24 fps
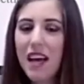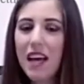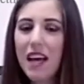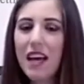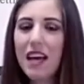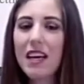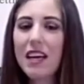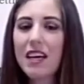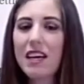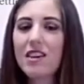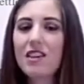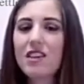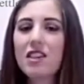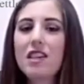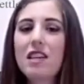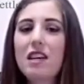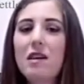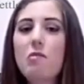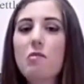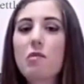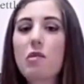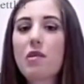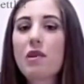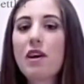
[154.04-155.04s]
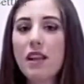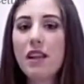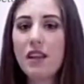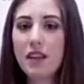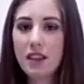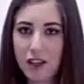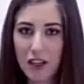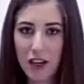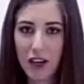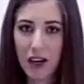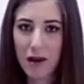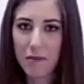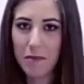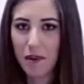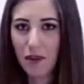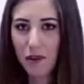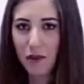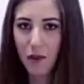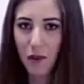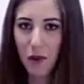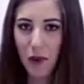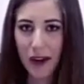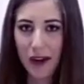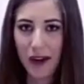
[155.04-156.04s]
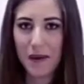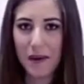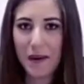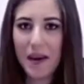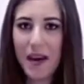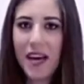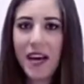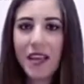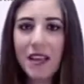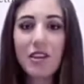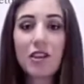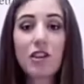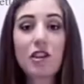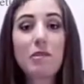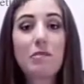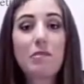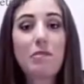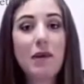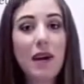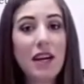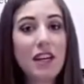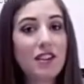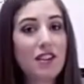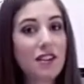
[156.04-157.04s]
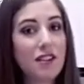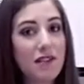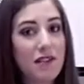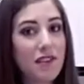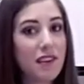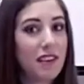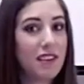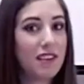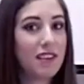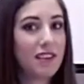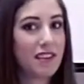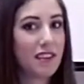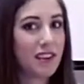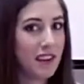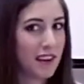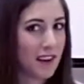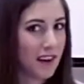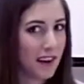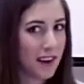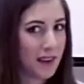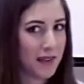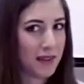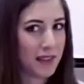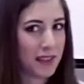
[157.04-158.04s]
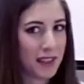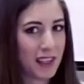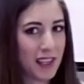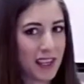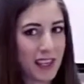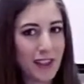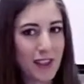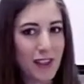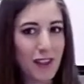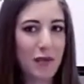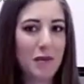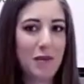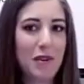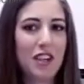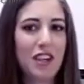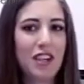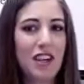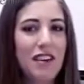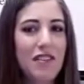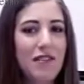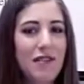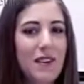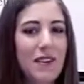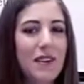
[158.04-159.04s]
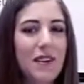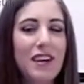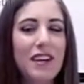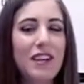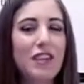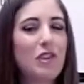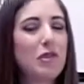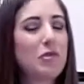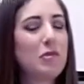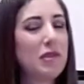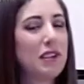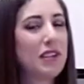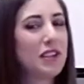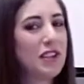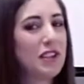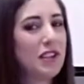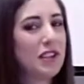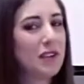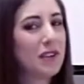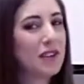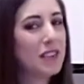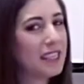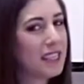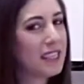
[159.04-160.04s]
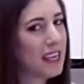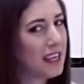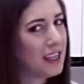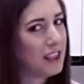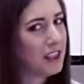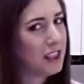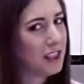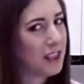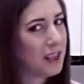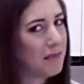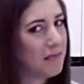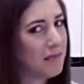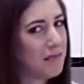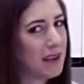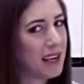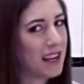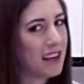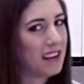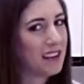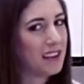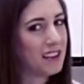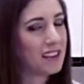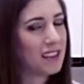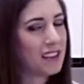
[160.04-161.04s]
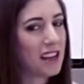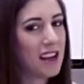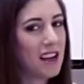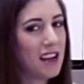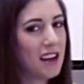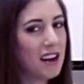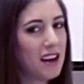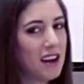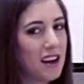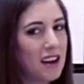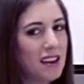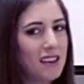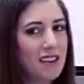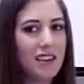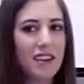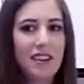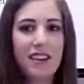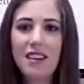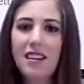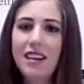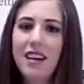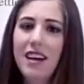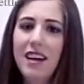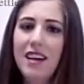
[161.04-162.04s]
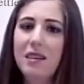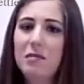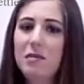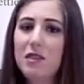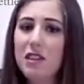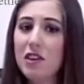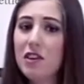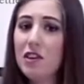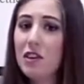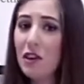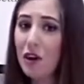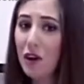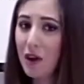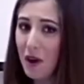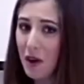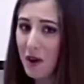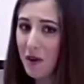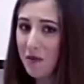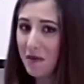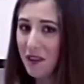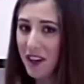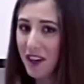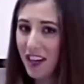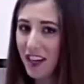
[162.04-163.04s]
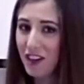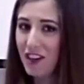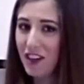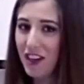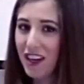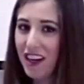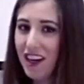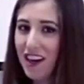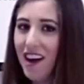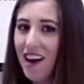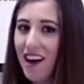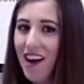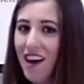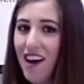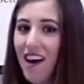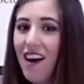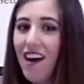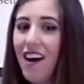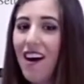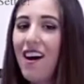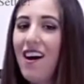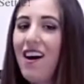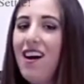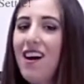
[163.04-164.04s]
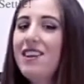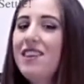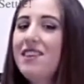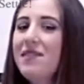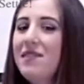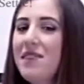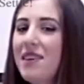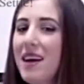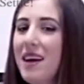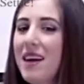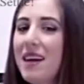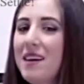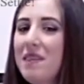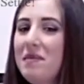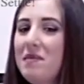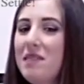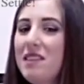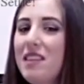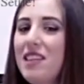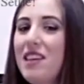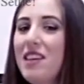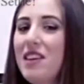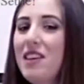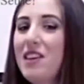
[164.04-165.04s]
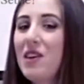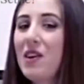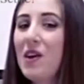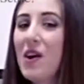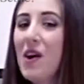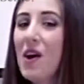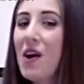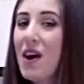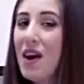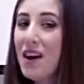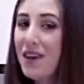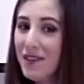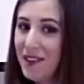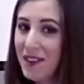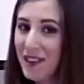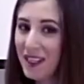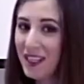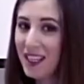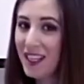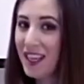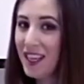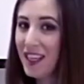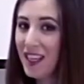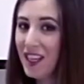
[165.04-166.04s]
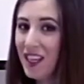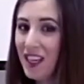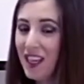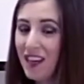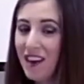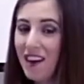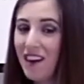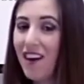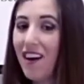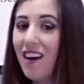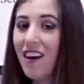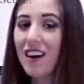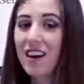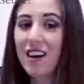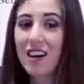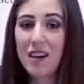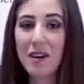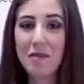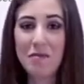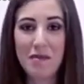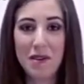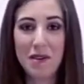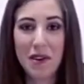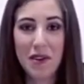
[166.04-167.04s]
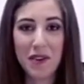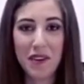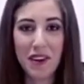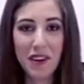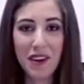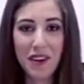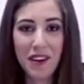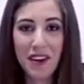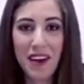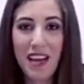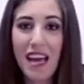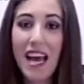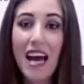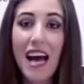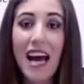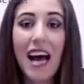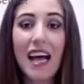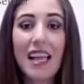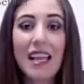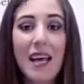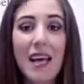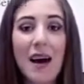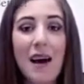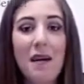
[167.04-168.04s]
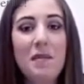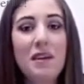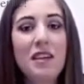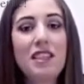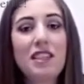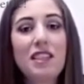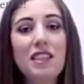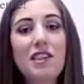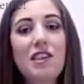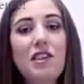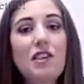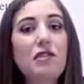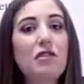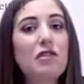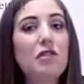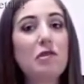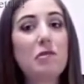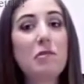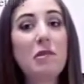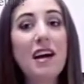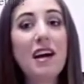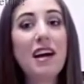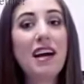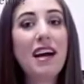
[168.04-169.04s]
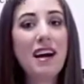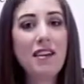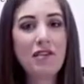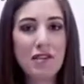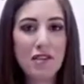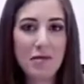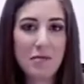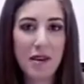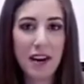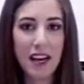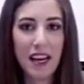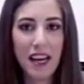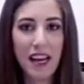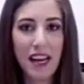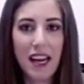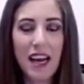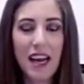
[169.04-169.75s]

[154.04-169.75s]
here's an umbrella topic for you. There's a bunch of things in the office kitchen which I feel I should bring to your attention because unlike the items in your home kitchen, all of the items in your office kitchen are communal. And that means they're used by everybody.